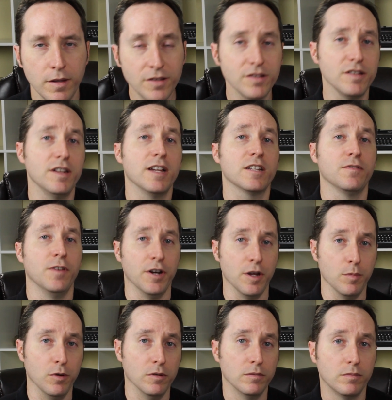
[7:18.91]
This is the next
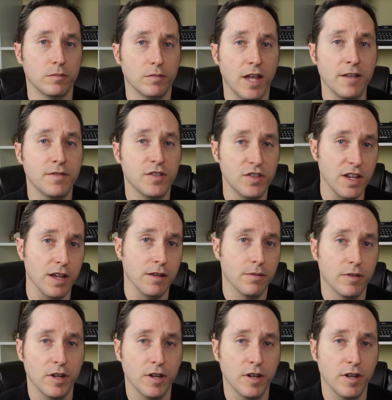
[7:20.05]
variable, FC,